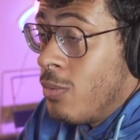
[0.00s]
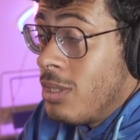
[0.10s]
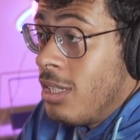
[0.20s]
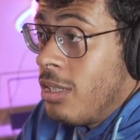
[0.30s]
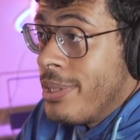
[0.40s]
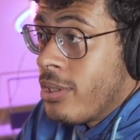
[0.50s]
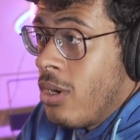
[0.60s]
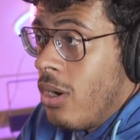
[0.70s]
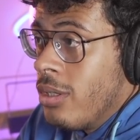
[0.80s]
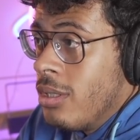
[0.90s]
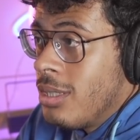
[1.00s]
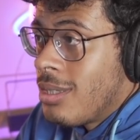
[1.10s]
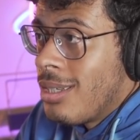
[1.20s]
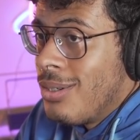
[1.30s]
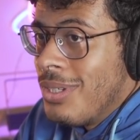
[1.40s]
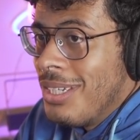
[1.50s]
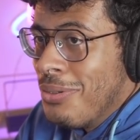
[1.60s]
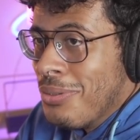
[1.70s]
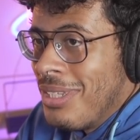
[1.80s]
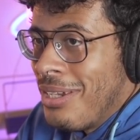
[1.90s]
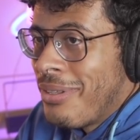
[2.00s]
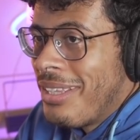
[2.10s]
once the telomeres are gone, it's like, oh no, no